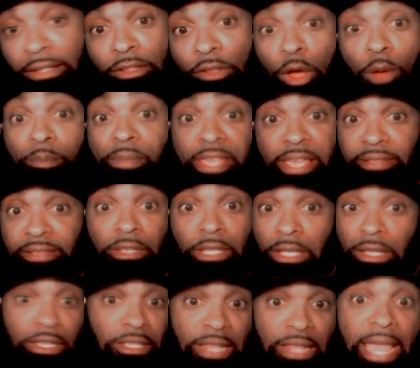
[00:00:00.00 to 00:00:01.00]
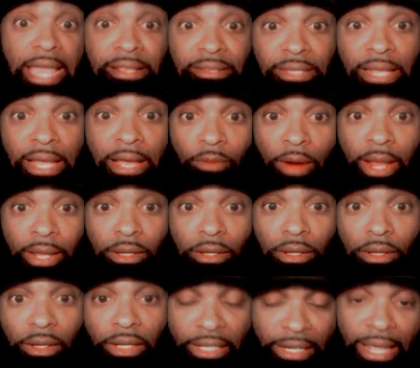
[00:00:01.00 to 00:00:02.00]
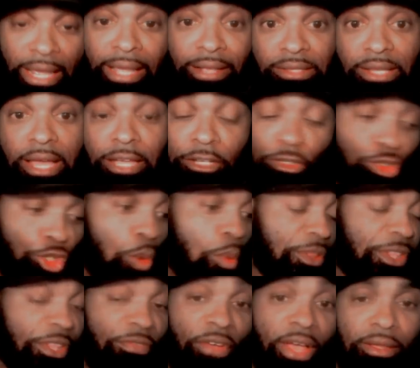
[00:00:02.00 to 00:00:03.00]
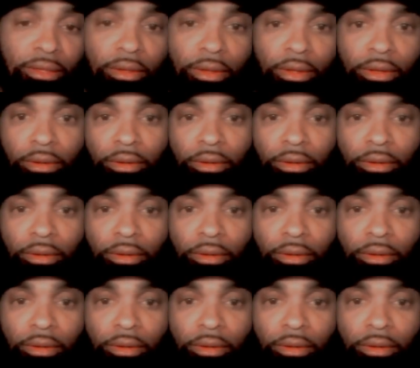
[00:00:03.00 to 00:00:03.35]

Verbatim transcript: Then he's the, he the A side, right? He the A side. You don't want the fight.